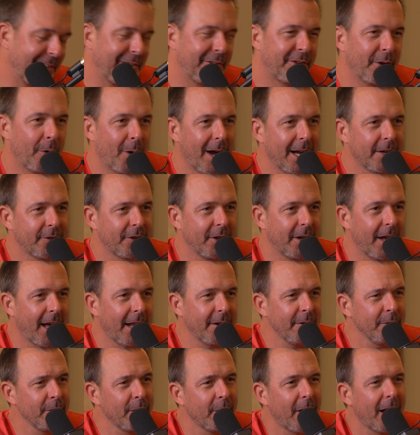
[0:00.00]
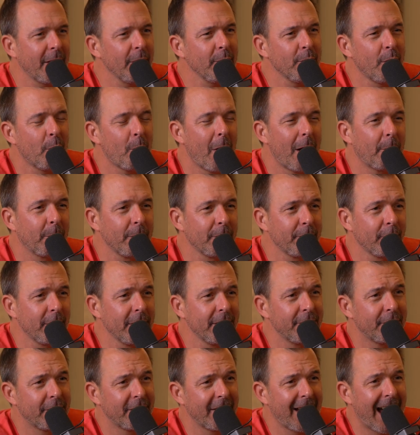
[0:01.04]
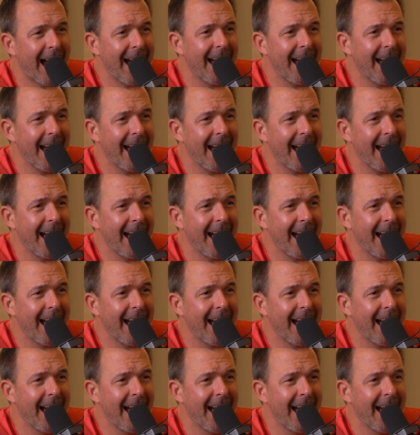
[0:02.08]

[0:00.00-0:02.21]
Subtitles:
So actually, I don't know why we're friends. I